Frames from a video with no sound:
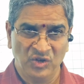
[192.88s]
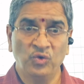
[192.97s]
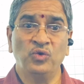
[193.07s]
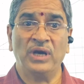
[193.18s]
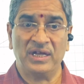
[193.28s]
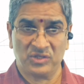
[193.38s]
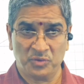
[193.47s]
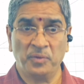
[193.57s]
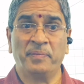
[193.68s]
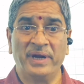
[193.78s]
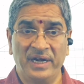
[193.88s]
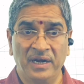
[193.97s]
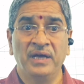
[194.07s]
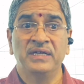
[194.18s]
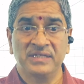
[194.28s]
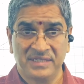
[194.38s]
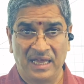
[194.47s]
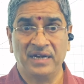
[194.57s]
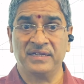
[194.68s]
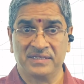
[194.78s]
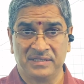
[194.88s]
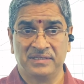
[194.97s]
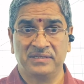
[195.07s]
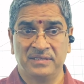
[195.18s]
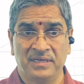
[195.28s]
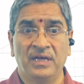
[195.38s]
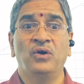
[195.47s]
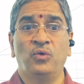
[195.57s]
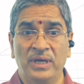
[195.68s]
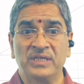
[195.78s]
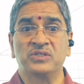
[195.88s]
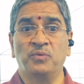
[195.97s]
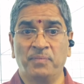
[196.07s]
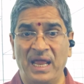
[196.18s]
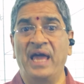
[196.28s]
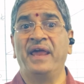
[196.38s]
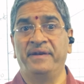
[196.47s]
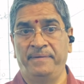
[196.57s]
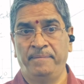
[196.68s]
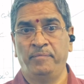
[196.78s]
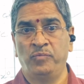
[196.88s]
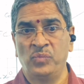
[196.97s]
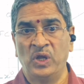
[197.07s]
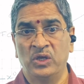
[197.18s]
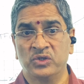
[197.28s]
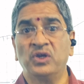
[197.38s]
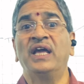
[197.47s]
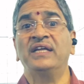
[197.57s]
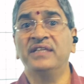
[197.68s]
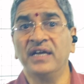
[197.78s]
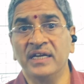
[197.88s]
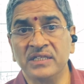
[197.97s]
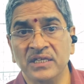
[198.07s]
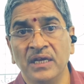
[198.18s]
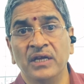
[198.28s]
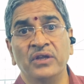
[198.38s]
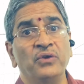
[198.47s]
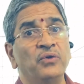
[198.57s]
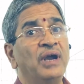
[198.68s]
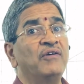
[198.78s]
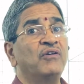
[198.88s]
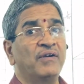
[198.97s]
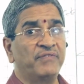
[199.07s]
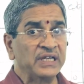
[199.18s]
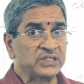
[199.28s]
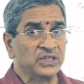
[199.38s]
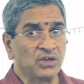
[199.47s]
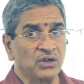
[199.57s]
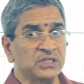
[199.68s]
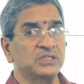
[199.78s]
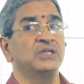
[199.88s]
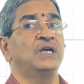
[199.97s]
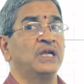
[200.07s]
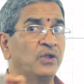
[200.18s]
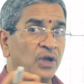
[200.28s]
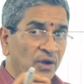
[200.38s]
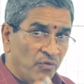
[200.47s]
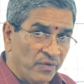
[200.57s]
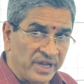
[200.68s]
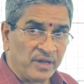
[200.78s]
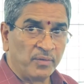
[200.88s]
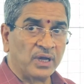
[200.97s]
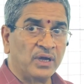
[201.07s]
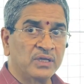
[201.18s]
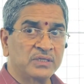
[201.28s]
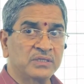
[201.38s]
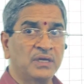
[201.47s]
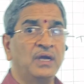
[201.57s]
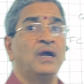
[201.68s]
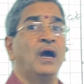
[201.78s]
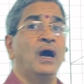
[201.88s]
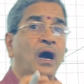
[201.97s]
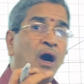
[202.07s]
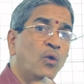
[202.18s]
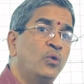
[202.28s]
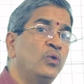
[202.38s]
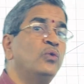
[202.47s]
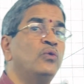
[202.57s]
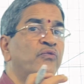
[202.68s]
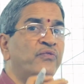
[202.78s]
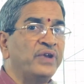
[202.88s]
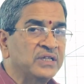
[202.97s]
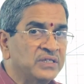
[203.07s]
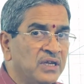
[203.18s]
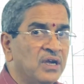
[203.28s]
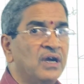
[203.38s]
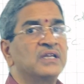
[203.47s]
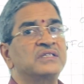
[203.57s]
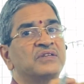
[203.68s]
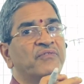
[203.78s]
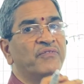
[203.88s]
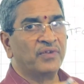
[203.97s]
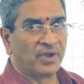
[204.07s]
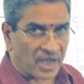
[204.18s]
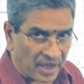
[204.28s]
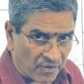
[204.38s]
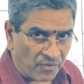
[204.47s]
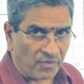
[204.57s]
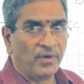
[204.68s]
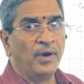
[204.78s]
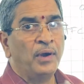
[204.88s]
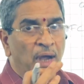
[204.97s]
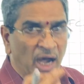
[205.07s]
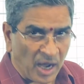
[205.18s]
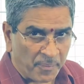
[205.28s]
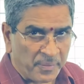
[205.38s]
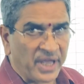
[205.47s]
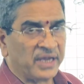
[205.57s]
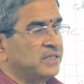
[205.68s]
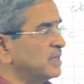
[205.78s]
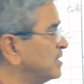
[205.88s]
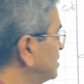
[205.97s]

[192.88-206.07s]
who has to be paid salaries, who has to plan. So like that, you have a fixed cost, you have variable cost. How do fixed cost curve appear